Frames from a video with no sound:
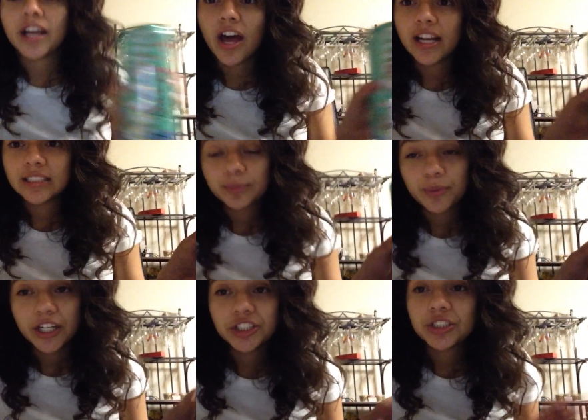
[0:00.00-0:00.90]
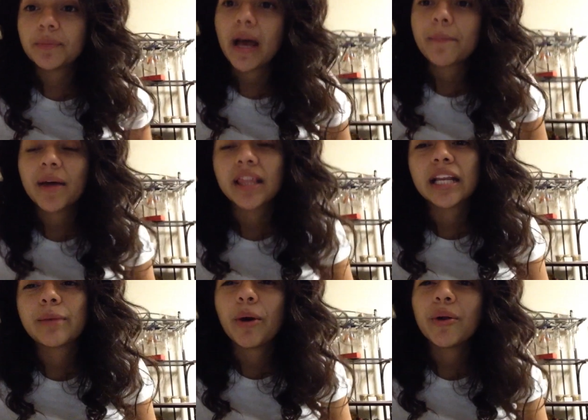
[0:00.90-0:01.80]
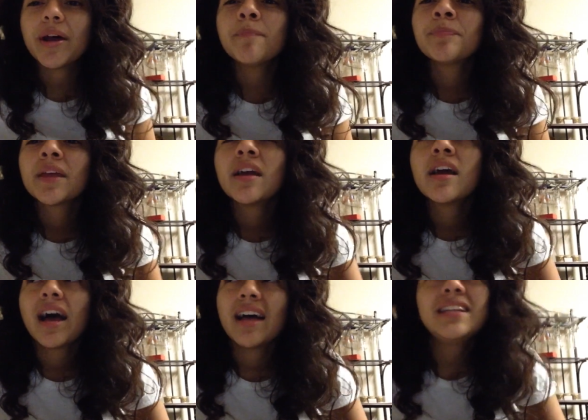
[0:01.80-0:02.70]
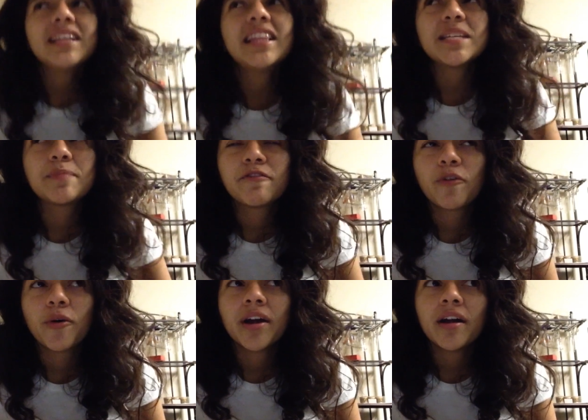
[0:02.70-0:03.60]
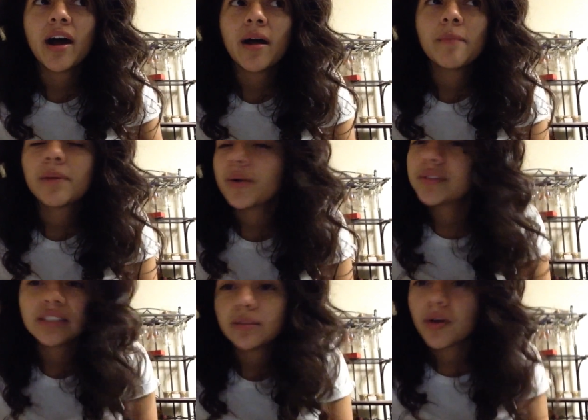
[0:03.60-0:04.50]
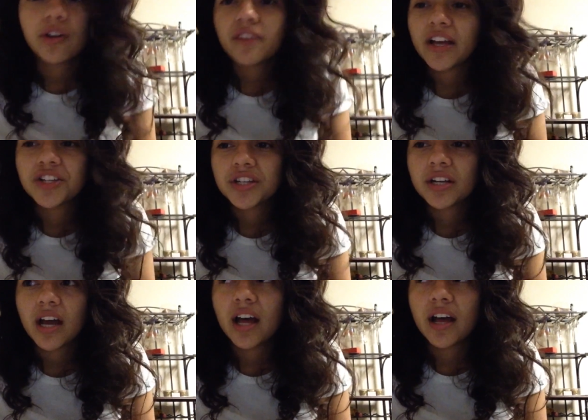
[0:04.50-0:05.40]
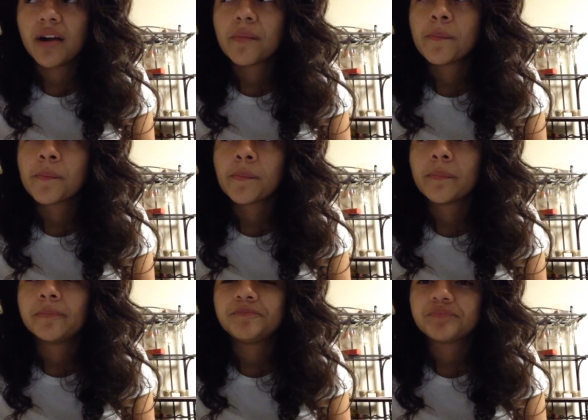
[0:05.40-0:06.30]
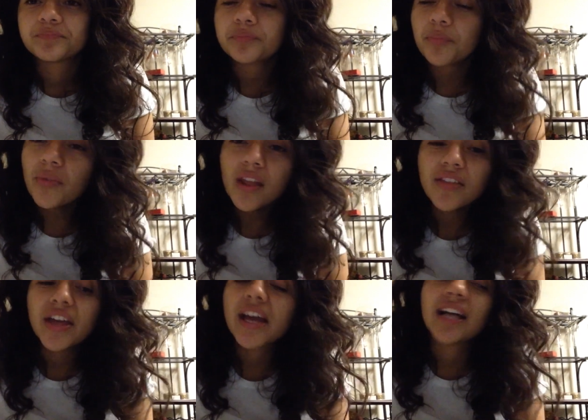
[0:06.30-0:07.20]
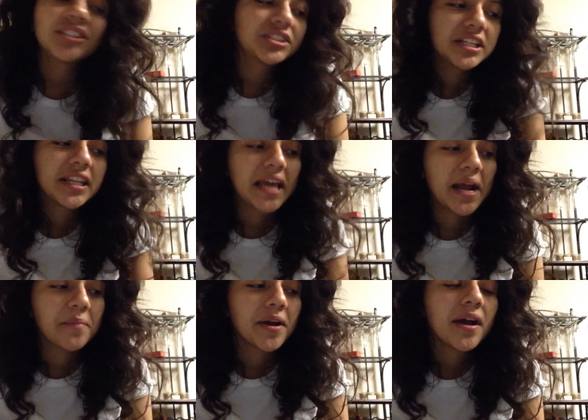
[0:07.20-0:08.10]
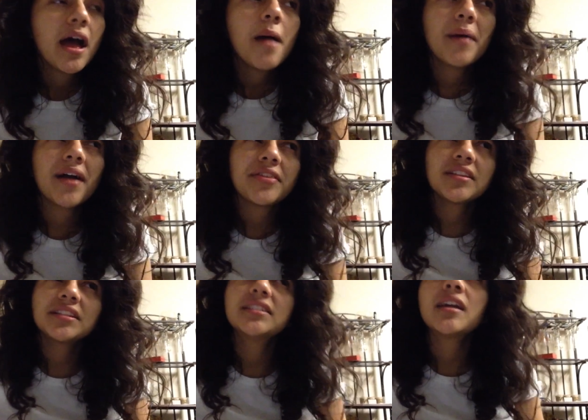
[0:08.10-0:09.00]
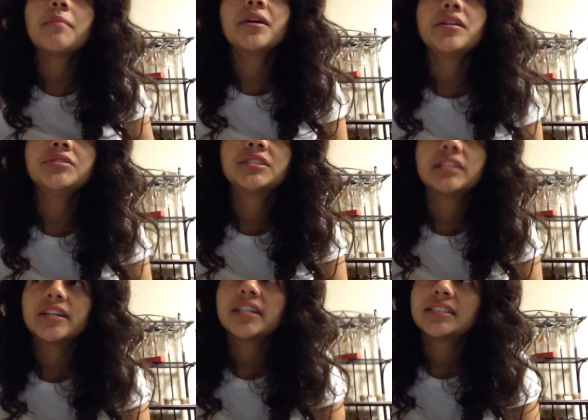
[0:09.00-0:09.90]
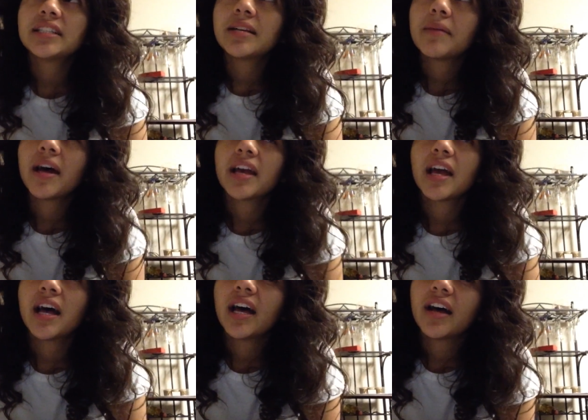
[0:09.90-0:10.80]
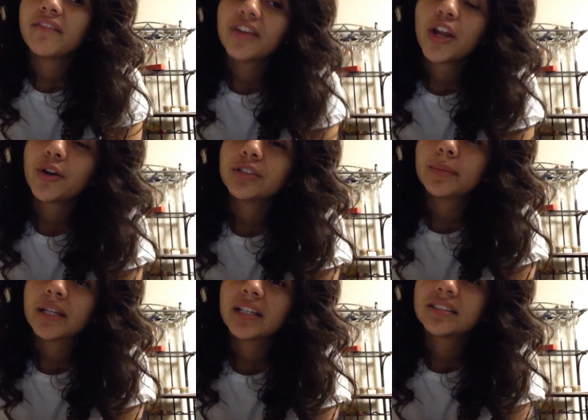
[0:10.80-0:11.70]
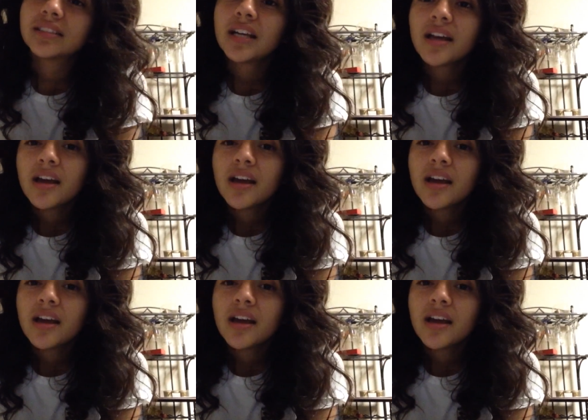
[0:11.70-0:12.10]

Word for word: I got inspiration by Bethany Mota. I did this before, um, but it wasn't a motivation uh, thing. I just did the camera. But I think there's gonna be a new series in my uh, videos because.